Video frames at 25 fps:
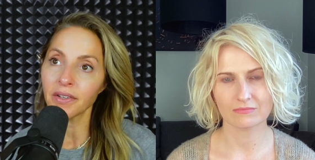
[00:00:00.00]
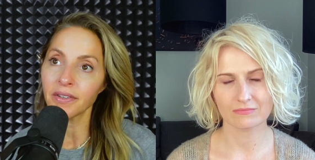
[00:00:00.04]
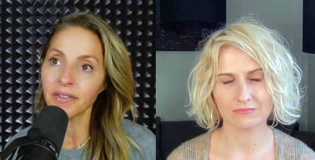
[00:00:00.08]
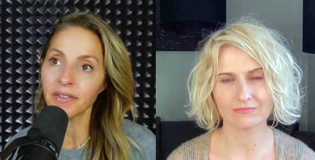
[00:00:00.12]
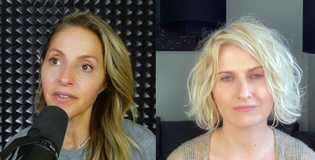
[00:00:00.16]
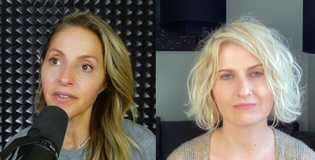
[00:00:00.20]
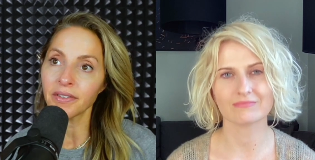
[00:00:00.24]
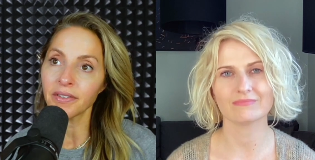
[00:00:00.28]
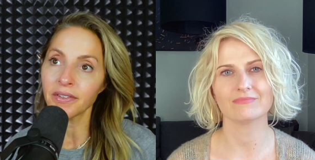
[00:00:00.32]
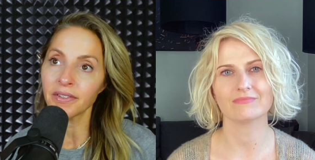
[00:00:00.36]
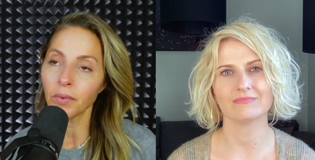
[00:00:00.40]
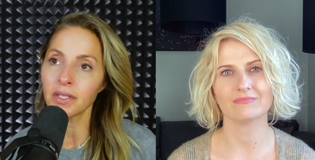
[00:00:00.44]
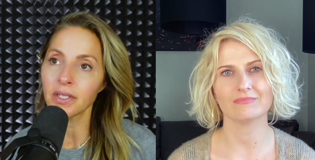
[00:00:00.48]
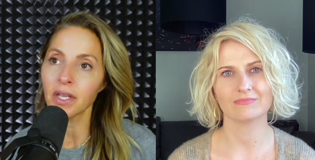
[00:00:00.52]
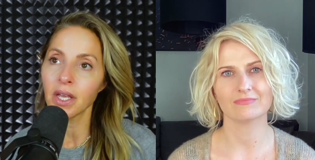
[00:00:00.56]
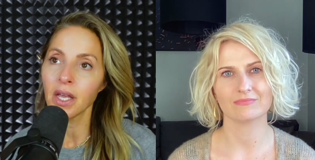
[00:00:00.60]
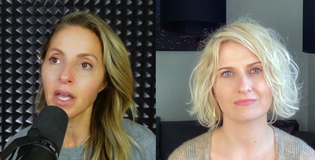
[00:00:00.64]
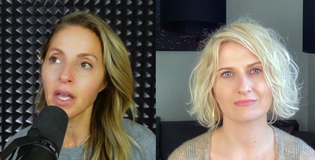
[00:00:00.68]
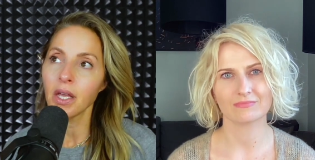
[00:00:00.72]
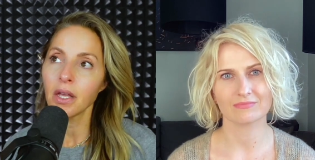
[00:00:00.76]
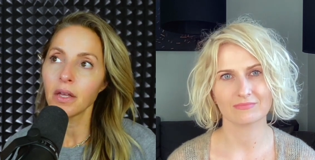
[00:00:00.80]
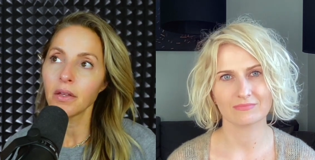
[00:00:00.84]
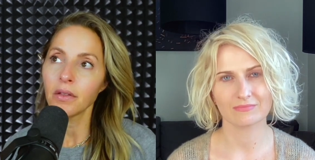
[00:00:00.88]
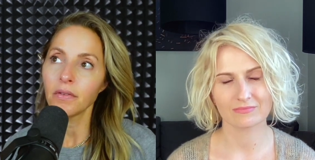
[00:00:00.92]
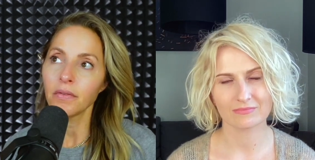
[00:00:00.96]
Speaker 1: if mm-hmm. someone's
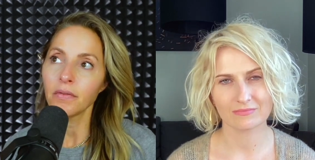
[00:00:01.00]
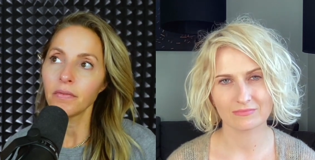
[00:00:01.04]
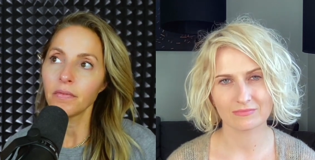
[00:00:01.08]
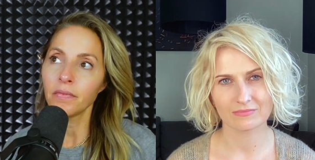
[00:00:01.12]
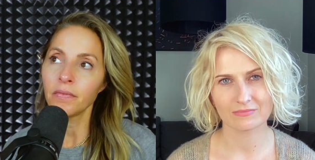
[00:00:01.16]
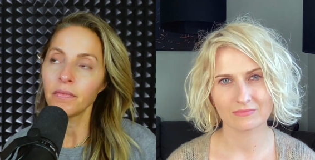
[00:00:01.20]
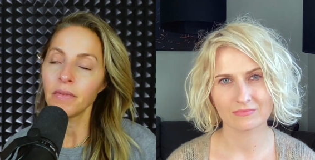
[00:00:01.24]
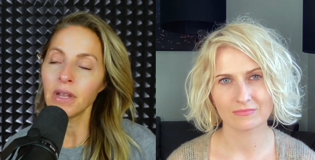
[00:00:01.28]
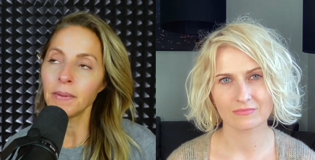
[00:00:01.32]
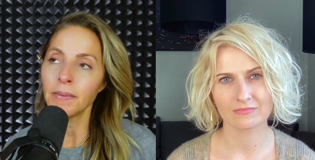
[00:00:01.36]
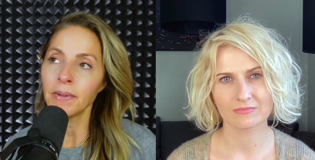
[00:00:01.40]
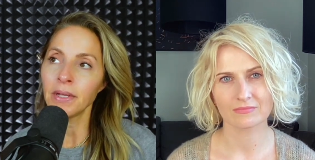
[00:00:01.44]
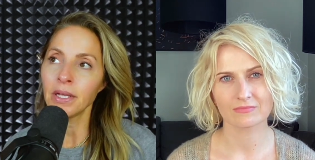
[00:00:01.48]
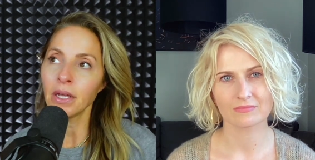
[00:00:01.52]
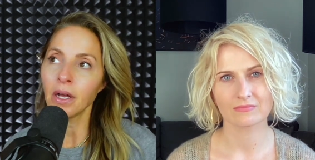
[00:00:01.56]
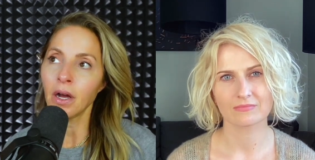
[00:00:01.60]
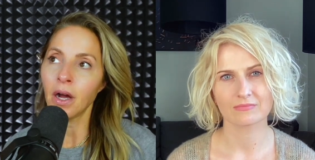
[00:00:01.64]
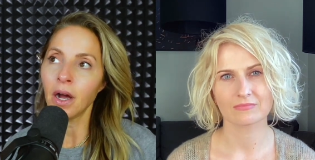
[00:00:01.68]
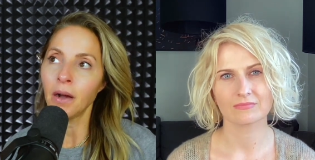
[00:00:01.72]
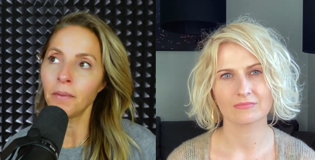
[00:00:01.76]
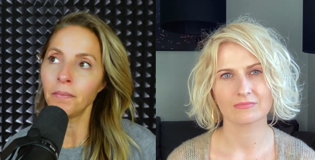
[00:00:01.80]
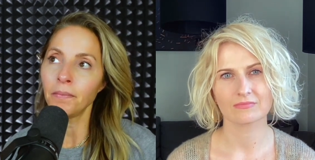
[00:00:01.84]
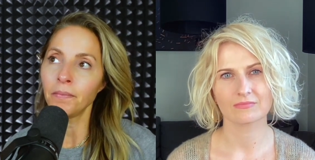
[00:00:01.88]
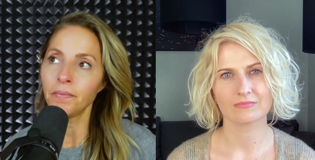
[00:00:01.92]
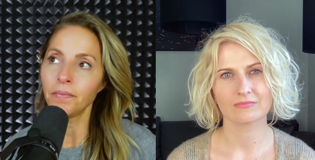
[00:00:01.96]
maybe
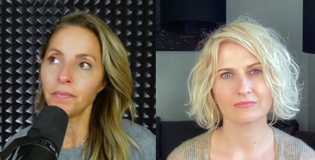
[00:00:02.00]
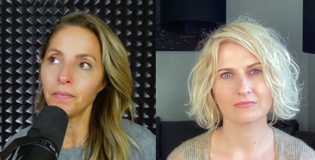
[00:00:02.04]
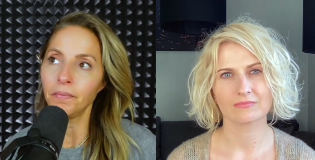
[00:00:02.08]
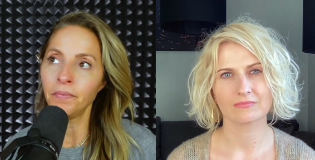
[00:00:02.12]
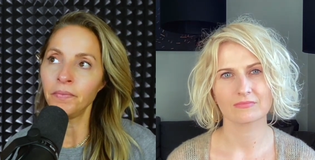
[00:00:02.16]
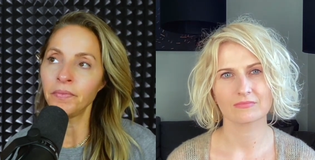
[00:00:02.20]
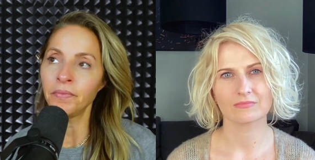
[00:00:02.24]
um,